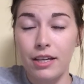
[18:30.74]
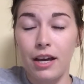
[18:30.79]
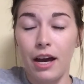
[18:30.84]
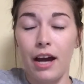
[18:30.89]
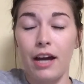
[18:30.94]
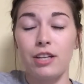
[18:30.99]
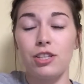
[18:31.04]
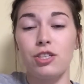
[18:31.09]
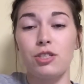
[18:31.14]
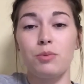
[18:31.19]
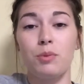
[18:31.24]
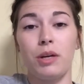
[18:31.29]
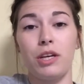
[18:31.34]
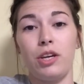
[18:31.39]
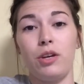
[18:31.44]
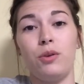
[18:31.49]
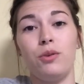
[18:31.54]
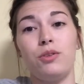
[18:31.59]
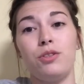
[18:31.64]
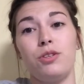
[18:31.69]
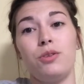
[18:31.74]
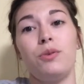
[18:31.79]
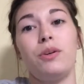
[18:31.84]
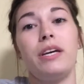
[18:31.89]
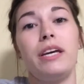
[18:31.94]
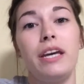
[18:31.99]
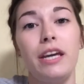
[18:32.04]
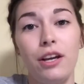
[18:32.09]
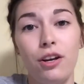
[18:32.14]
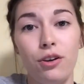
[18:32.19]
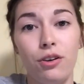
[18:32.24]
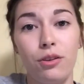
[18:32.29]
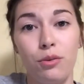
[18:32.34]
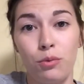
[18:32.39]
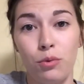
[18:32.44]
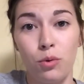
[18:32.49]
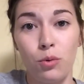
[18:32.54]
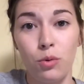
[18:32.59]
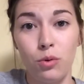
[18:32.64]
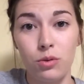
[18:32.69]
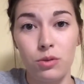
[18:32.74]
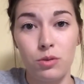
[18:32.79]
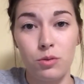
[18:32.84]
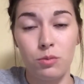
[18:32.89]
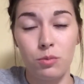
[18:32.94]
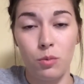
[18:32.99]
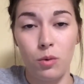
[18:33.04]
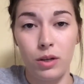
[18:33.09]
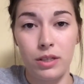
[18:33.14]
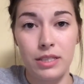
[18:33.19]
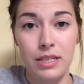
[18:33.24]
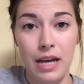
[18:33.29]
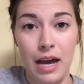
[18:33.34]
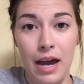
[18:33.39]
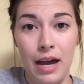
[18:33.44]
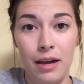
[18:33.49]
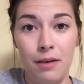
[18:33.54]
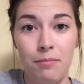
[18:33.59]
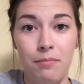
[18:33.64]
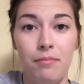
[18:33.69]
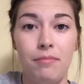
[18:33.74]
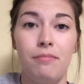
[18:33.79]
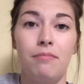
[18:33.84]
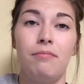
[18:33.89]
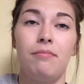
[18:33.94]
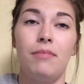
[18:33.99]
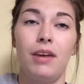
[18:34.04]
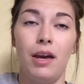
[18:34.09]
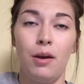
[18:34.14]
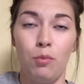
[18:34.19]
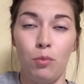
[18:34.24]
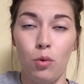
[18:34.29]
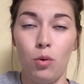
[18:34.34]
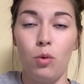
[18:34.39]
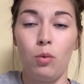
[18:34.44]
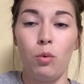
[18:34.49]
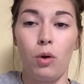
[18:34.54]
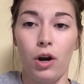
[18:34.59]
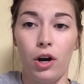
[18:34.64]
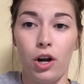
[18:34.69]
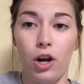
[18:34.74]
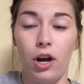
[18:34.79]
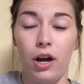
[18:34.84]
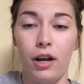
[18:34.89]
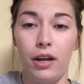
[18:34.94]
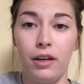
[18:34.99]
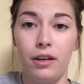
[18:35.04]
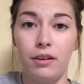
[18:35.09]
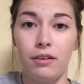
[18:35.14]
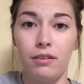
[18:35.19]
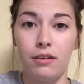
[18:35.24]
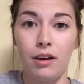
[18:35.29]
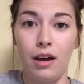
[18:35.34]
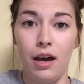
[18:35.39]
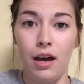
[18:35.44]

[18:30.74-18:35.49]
I just want you to hear the rules one time, and we'll work on